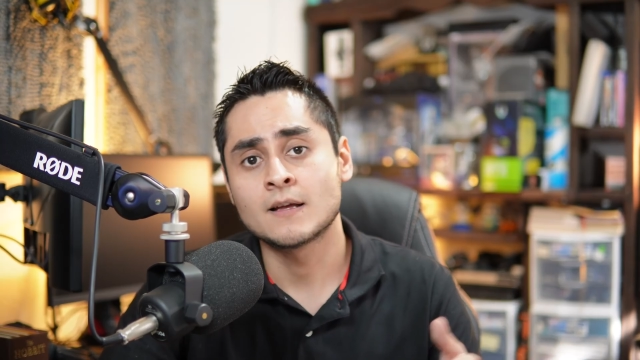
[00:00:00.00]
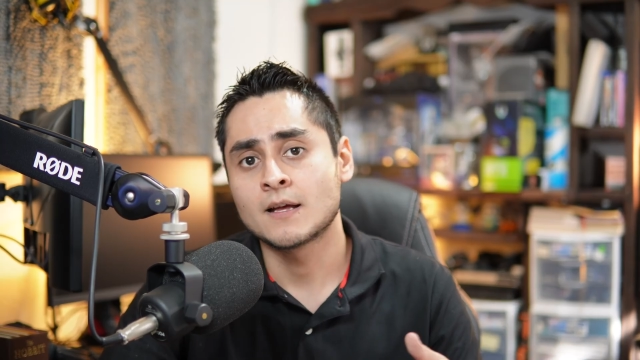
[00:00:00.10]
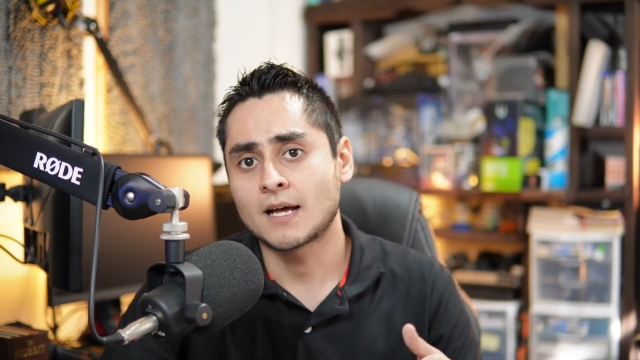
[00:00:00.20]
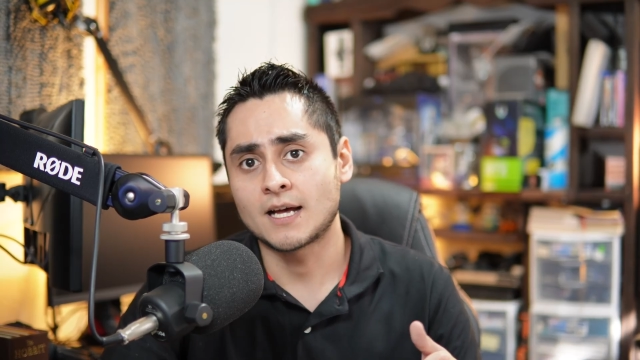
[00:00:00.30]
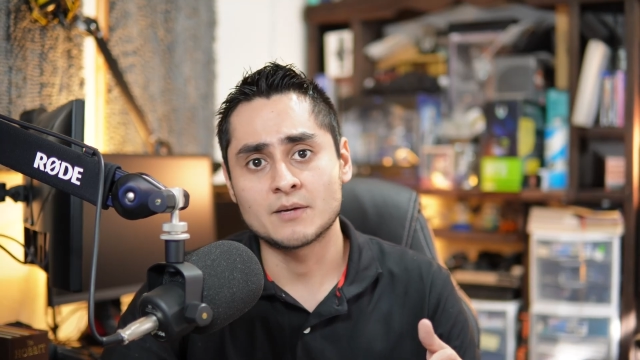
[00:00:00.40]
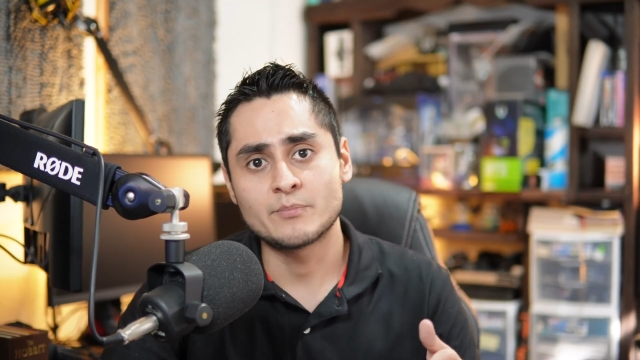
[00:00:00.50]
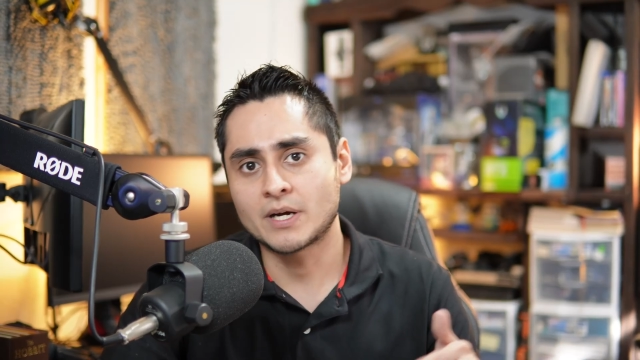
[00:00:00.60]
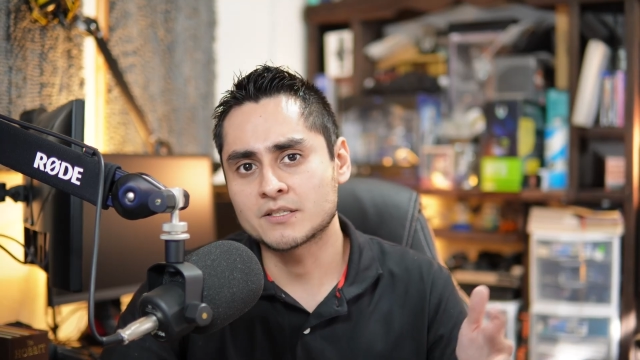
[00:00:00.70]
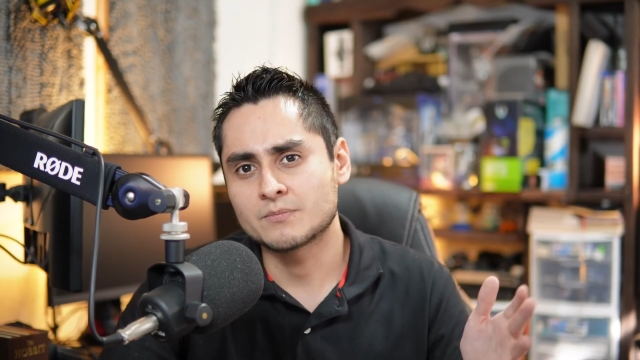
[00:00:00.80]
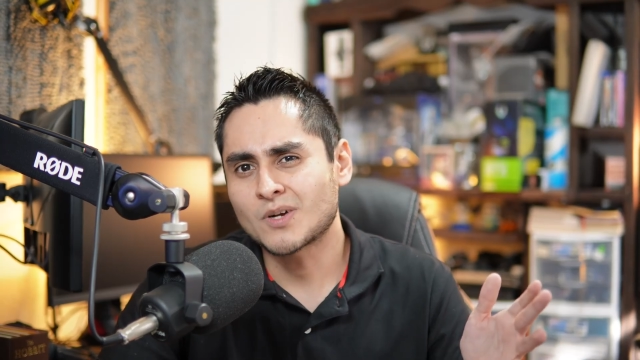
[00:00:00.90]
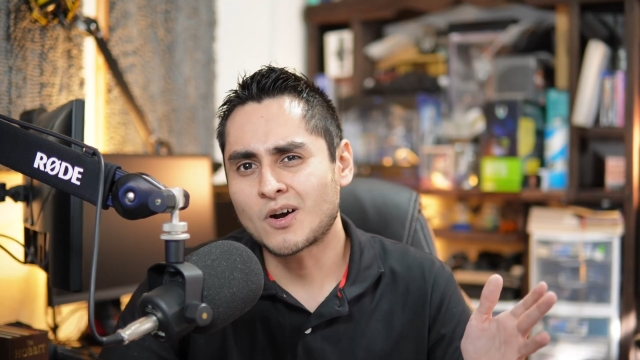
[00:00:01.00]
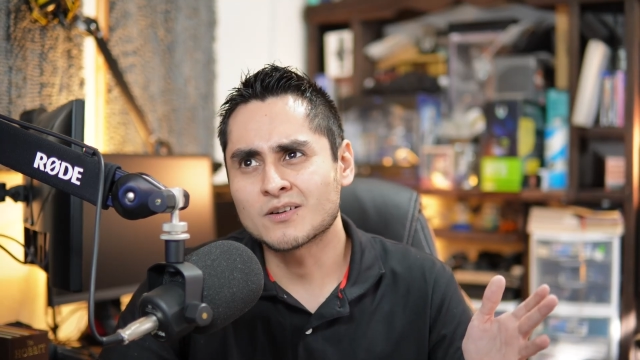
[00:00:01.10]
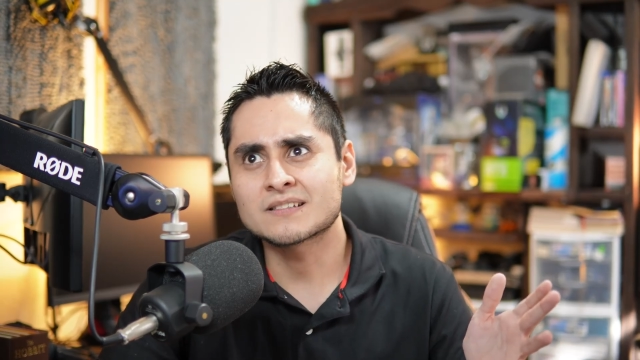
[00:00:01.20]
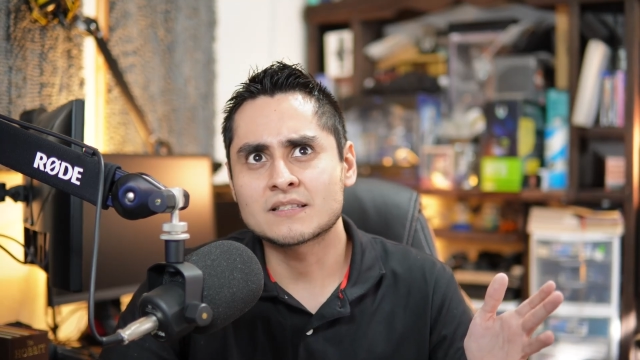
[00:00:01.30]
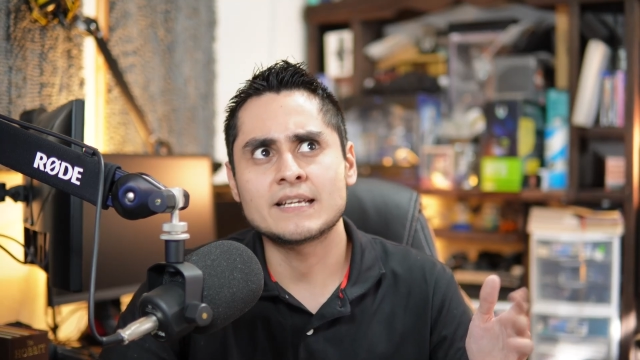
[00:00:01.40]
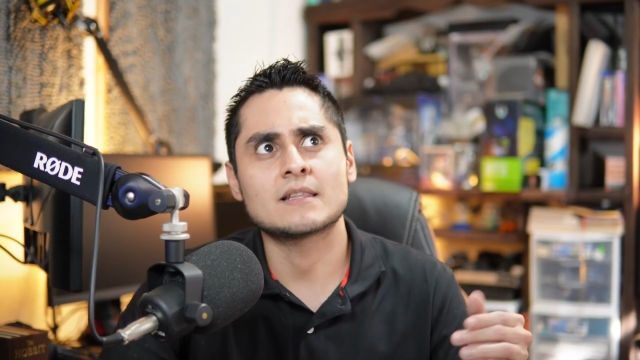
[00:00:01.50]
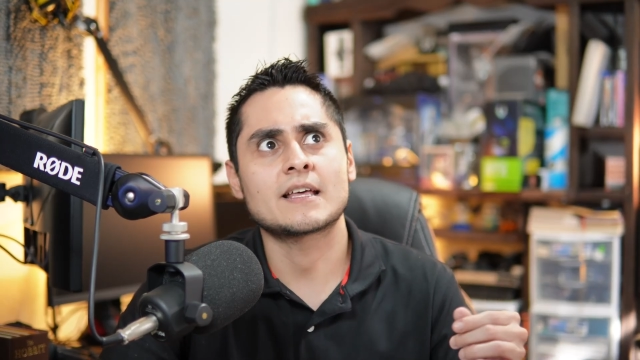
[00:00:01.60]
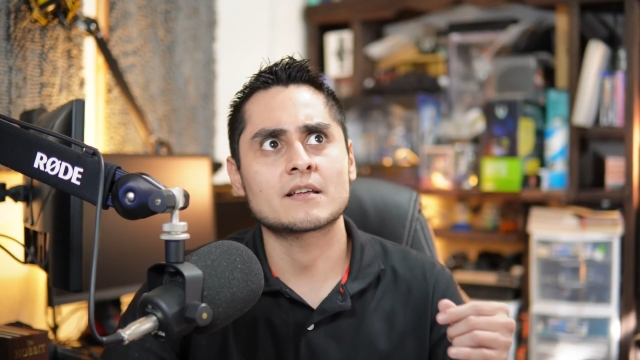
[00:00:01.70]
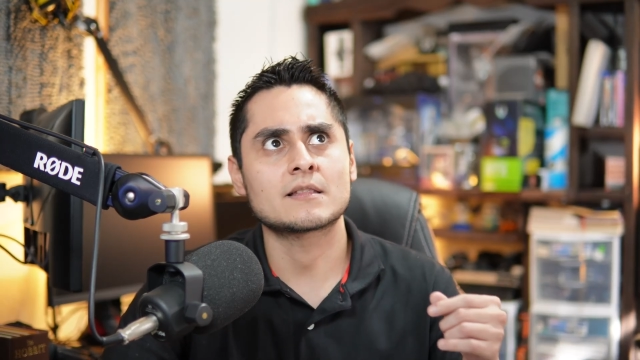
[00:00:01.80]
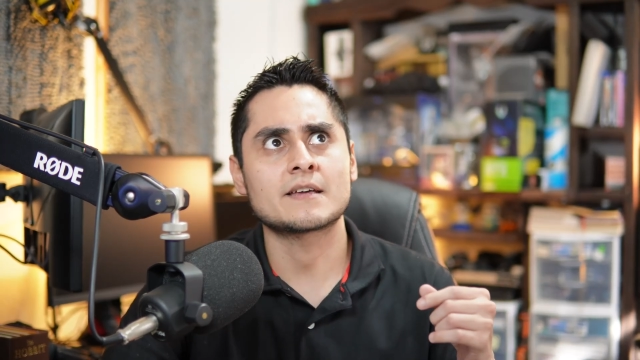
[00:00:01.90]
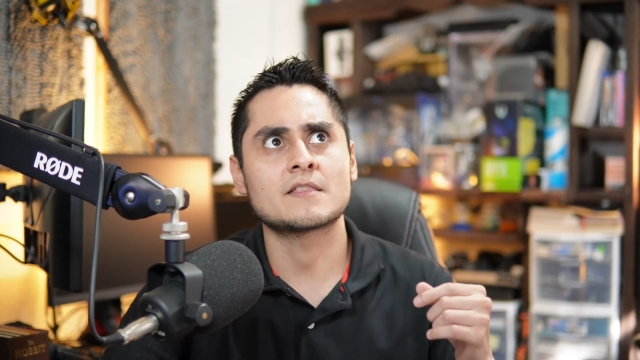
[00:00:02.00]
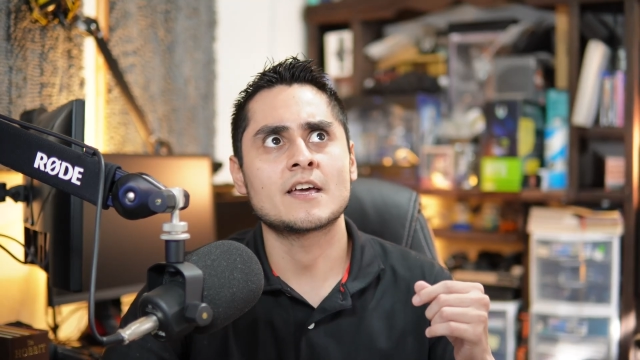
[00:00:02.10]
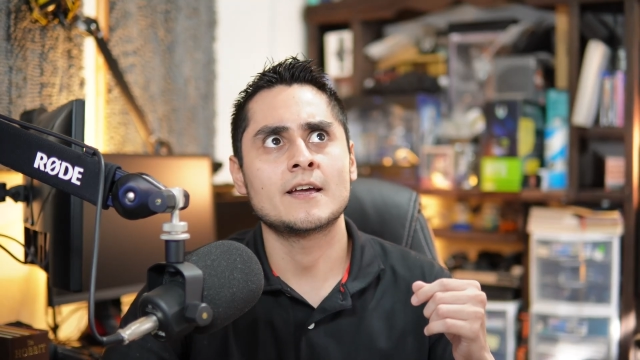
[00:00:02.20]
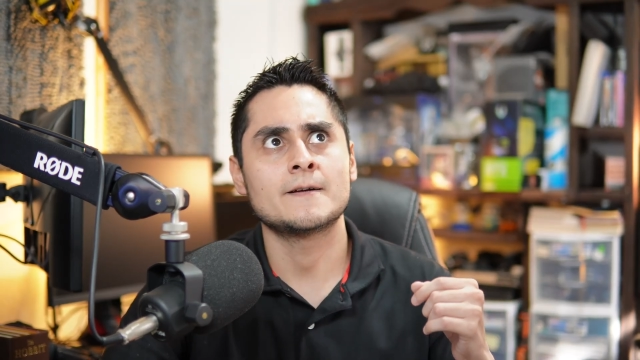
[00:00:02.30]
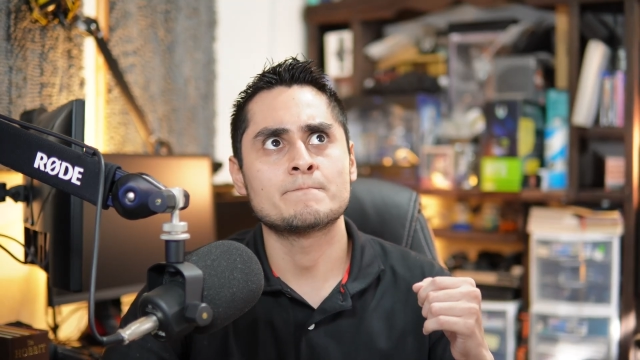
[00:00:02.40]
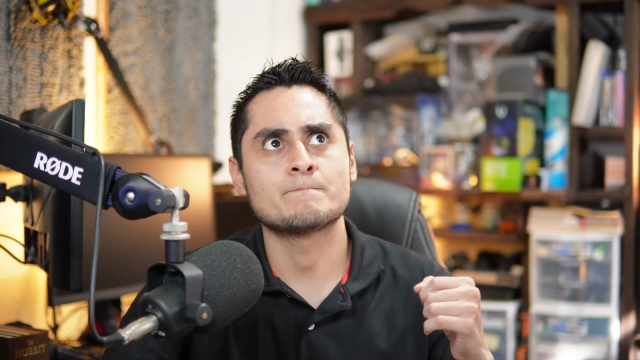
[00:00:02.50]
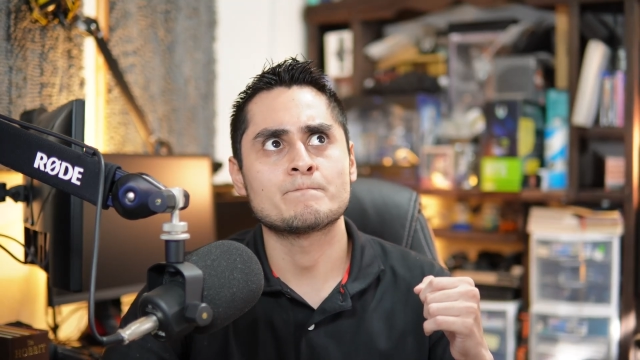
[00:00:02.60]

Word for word: uh, but honestly like, like the